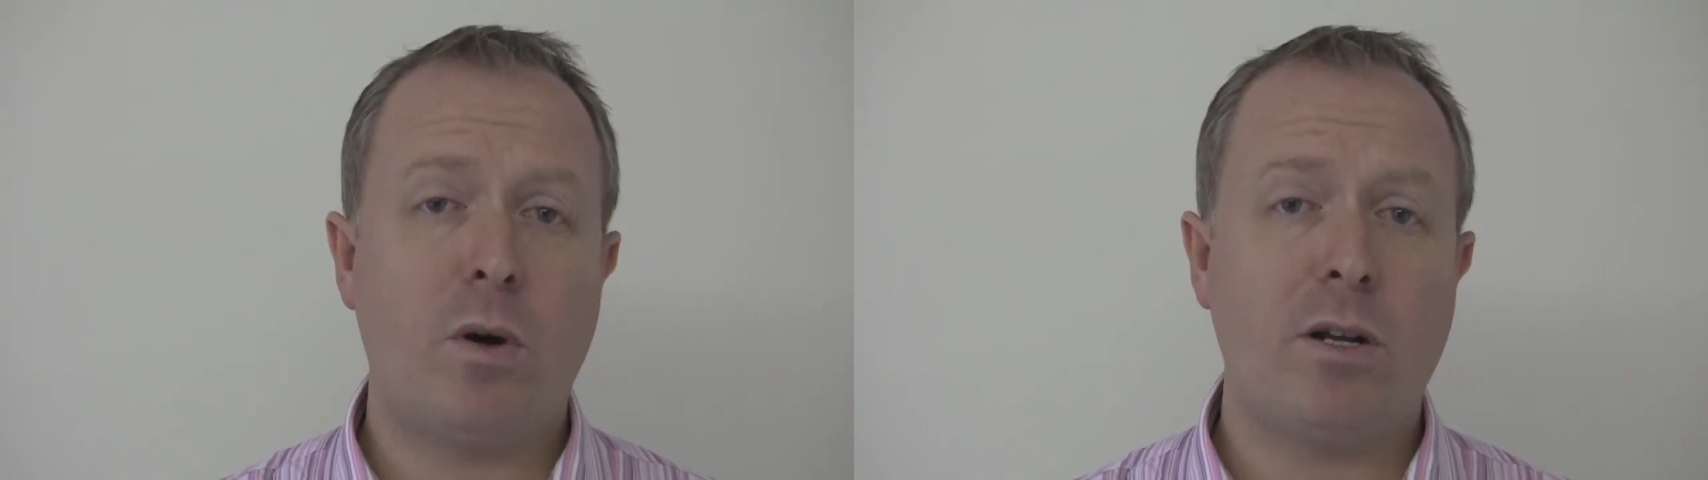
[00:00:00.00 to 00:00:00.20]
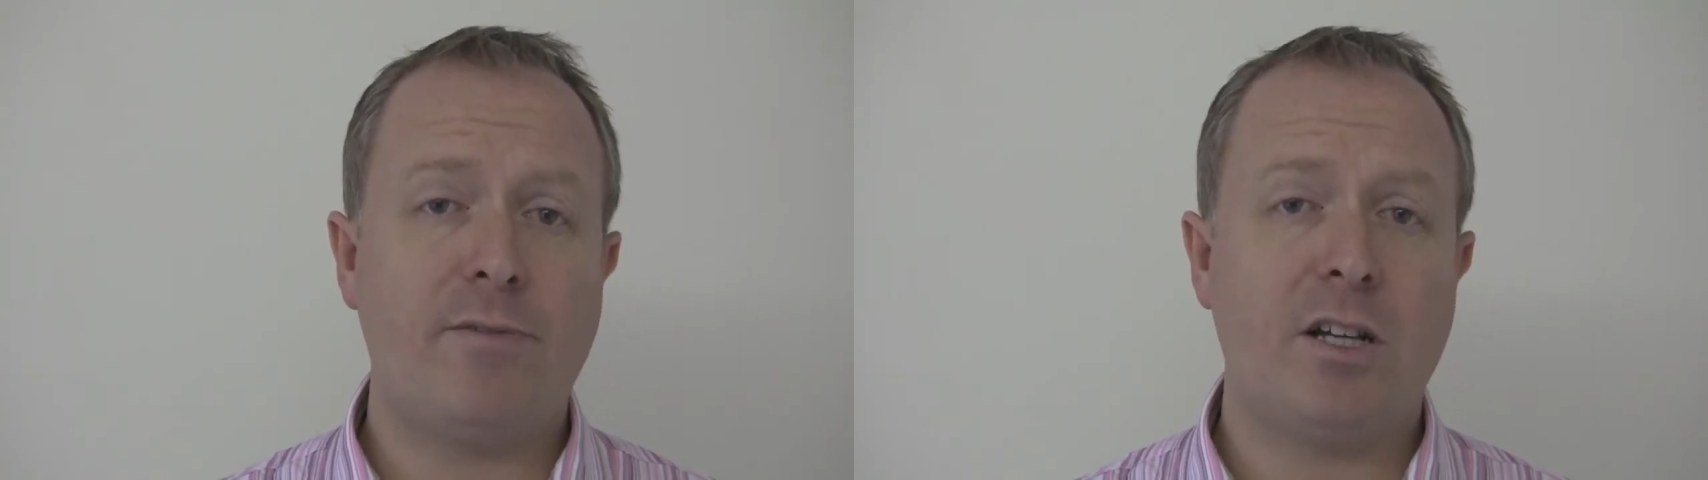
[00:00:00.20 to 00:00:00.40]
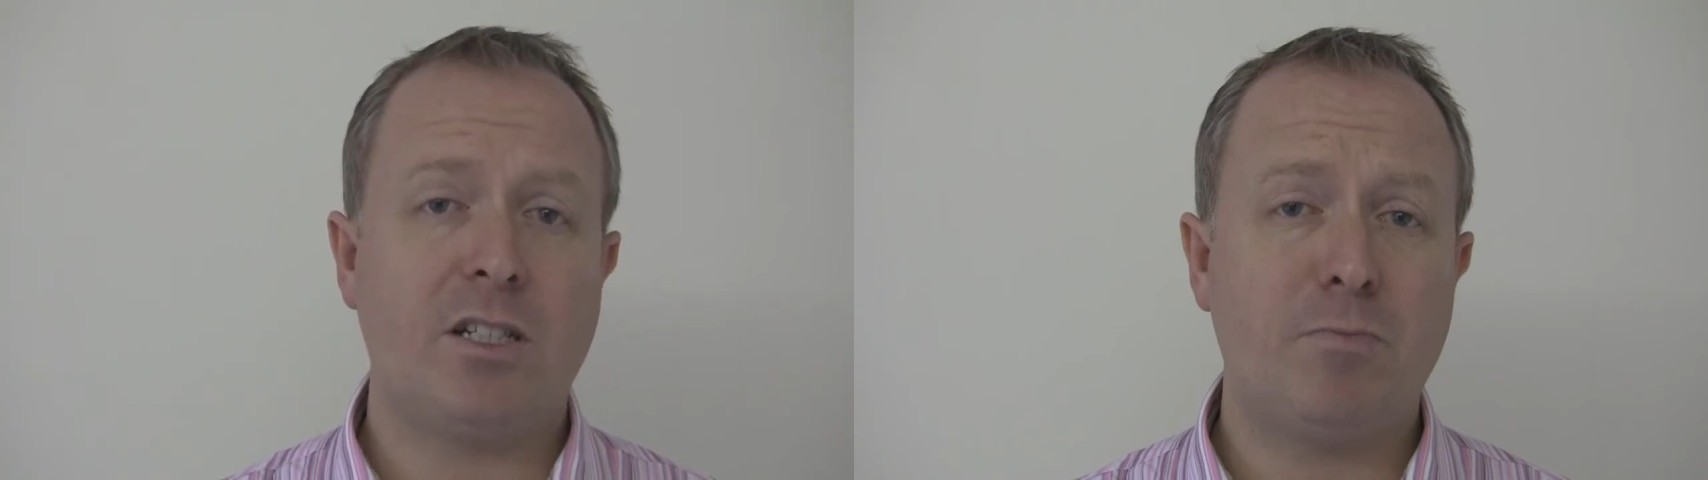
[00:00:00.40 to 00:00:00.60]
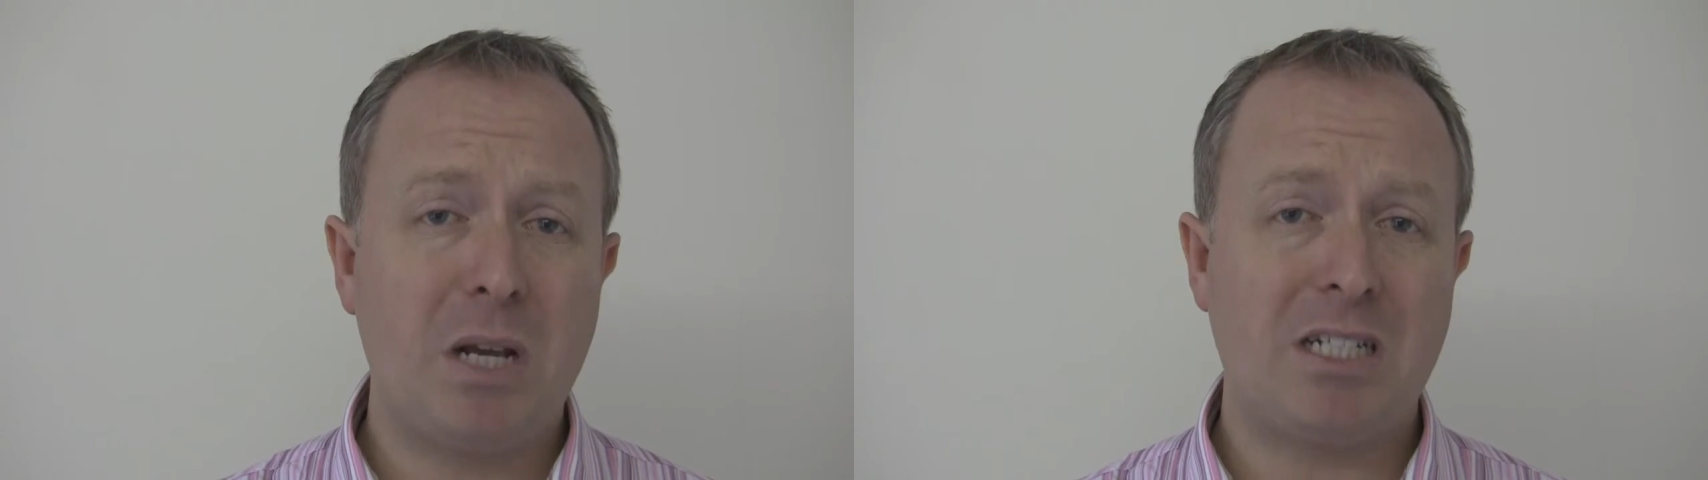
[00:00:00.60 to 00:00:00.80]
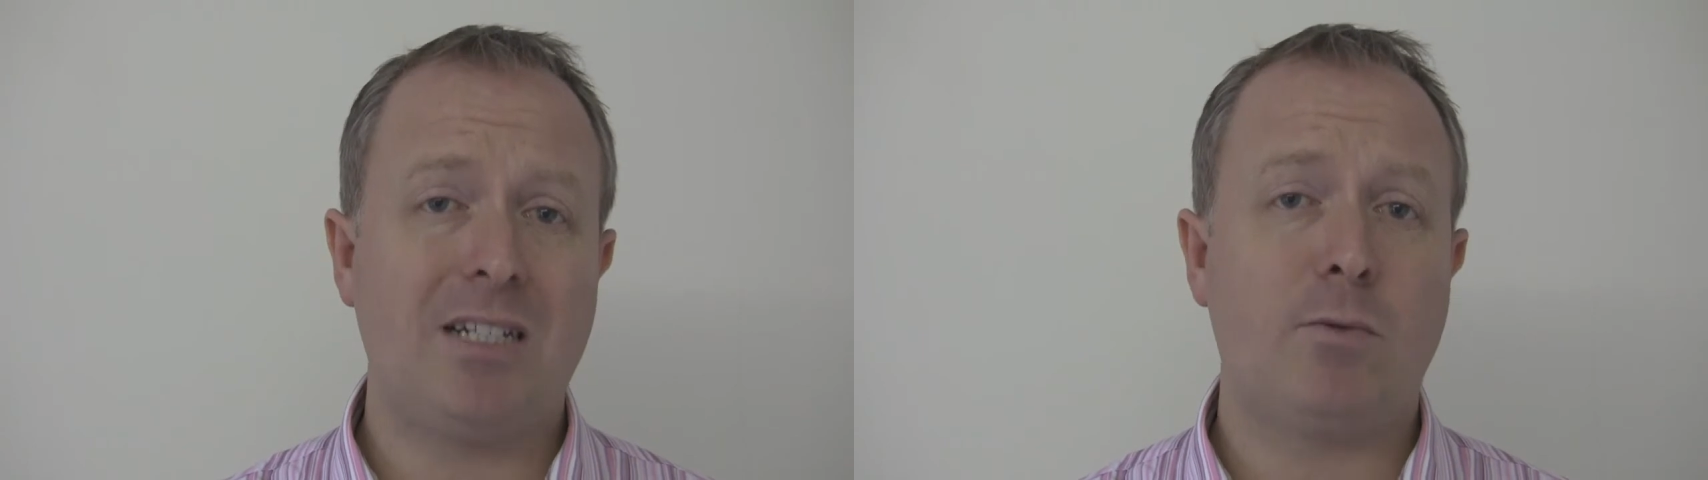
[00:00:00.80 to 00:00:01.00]
one of our
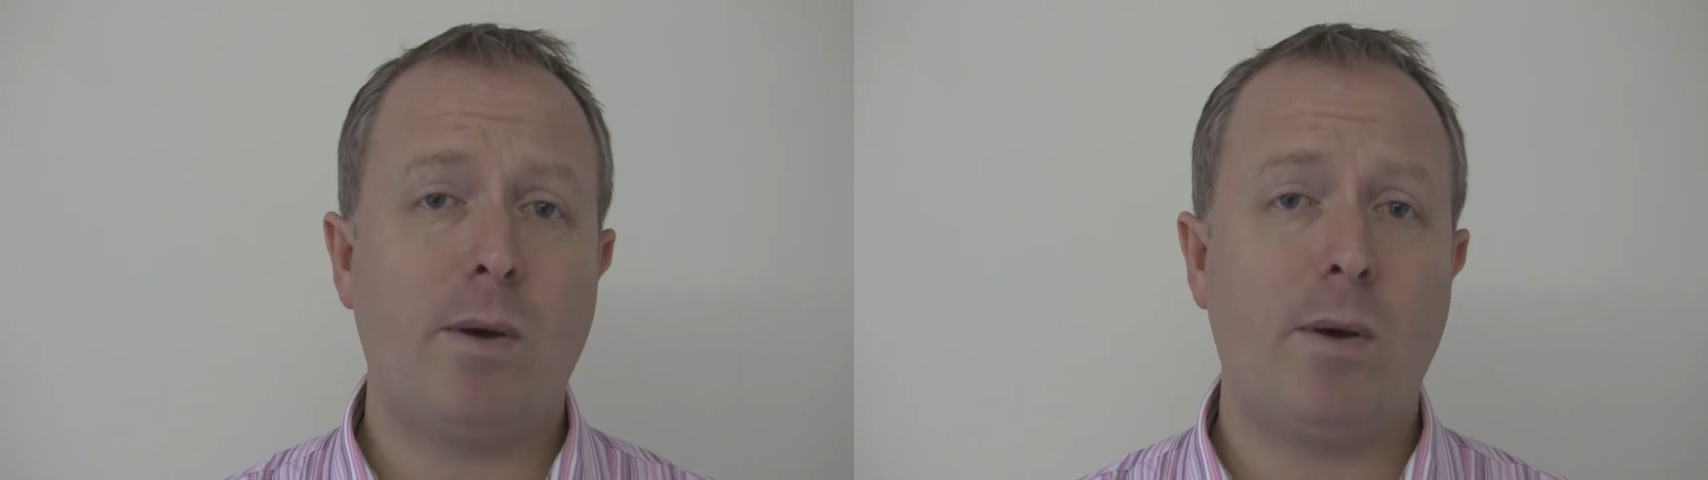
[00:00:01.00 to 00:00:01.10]
specialist